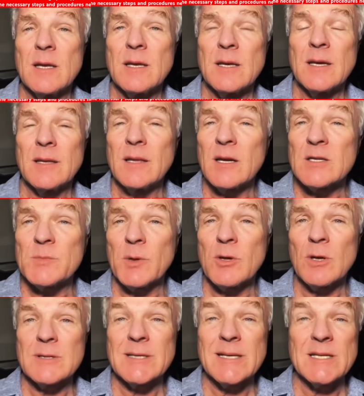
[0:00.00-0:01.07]
and that is
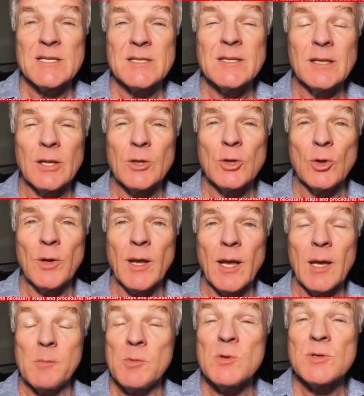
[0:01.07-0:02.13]
because it is still in your
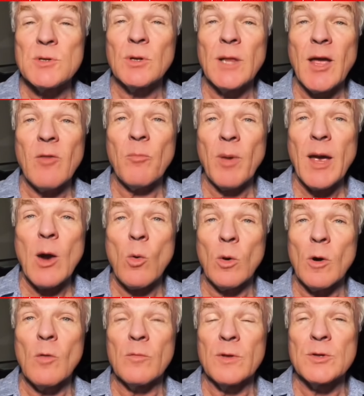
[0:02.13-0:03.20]
name. You still have power
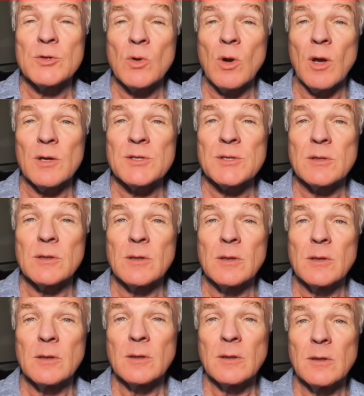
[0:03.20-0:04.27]
over the trust.
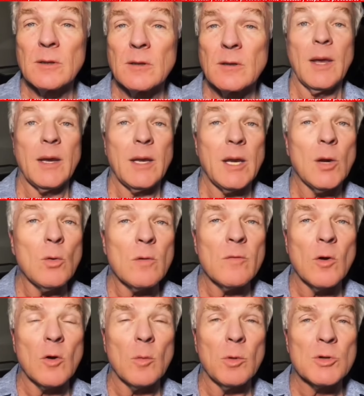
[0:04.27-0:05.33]
An
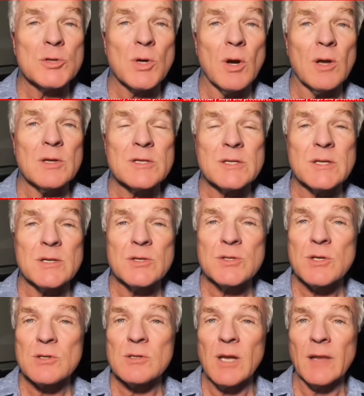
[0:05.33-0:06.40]
irrevocable trust is
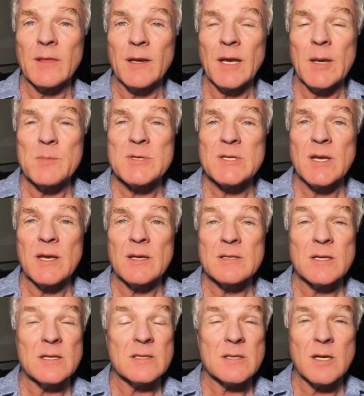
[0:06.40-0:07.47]
just like the name says.
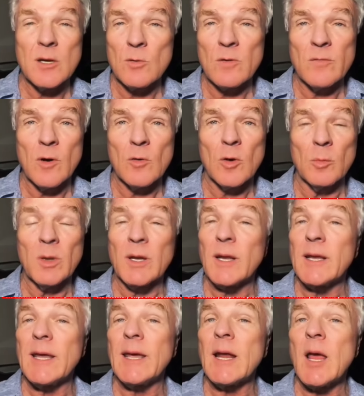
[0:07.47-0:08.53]
It is irrevocable. It
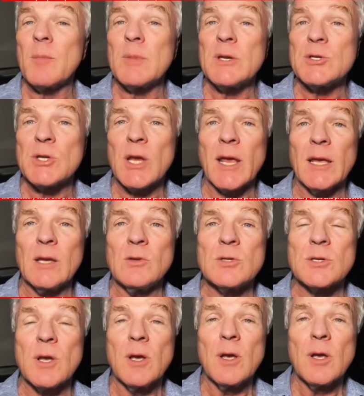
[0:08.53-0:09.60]
cannot be
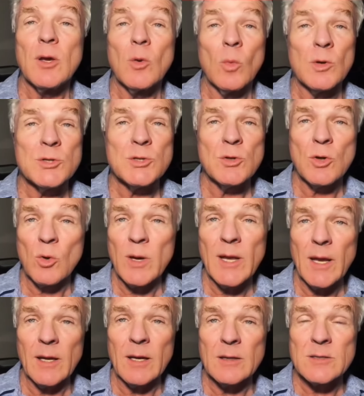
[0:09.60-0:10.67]
changed once you
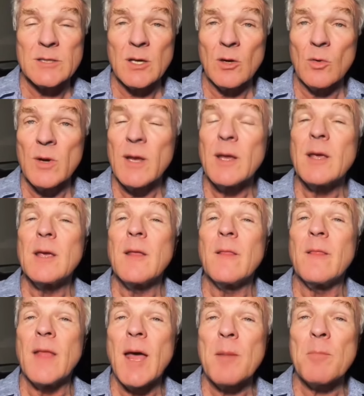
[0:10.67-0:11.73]
create it. So
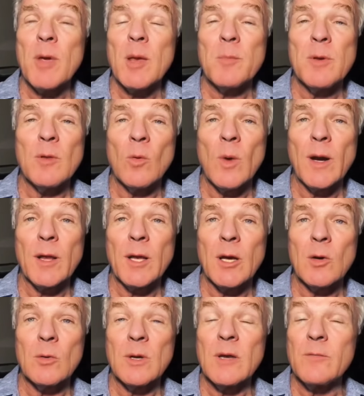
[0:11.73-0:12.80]
that may be the way to
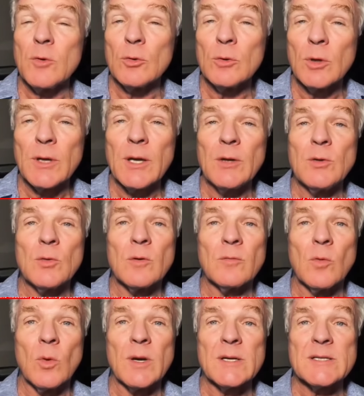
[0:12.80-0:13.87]
go if you're looking to
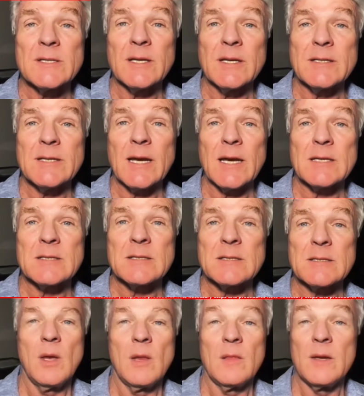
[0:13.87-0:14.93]
avoid estate
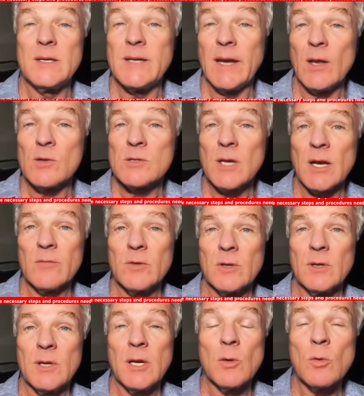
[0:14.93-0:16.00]
taxes. The downside of
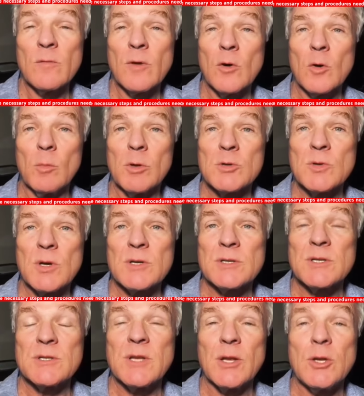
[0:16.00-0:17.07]
an irrevocable trust
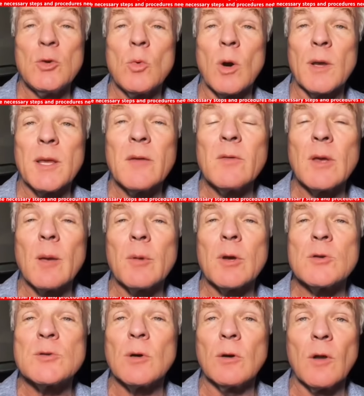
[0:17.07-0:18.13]
is that you are giving up
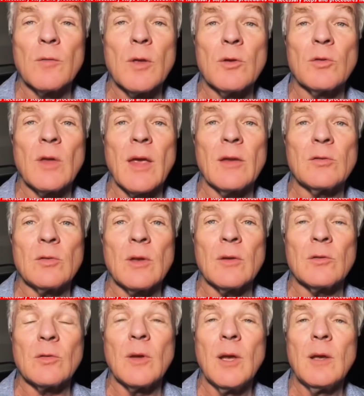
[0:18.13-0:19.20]
control of those
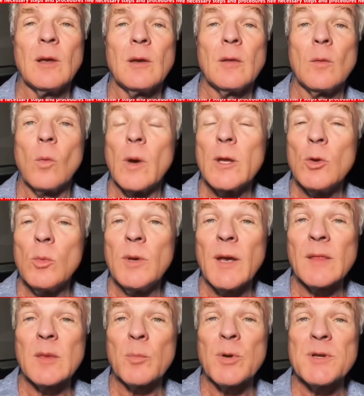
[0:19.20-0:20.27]
assets. The way you get
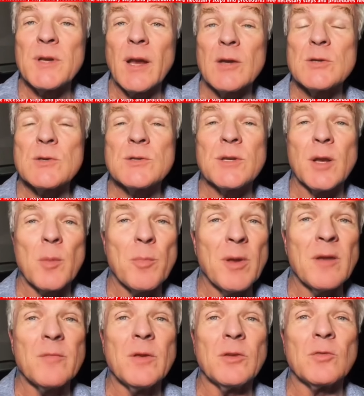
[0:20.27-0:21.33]
the protections and the
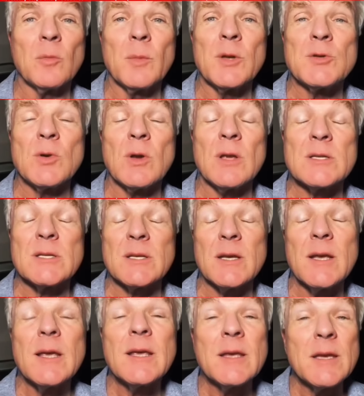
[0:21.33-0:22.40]
benefits from the trust
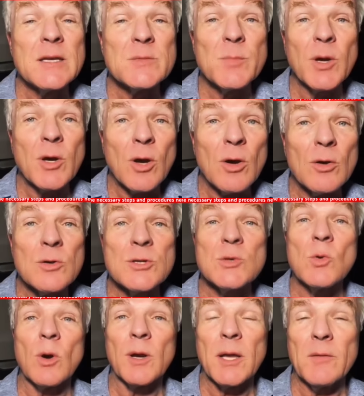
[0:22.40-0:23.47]
is because you
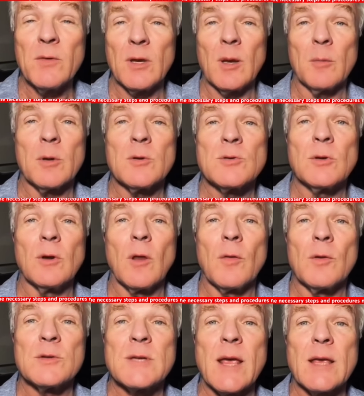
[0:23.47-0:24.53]
are giving up control of
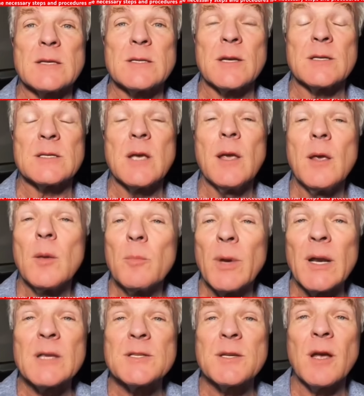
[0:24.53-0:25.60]
those assets, but
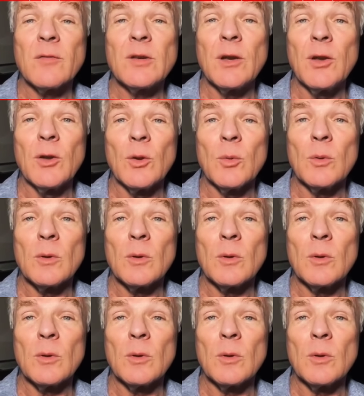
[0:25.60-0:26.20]
it's tough to do.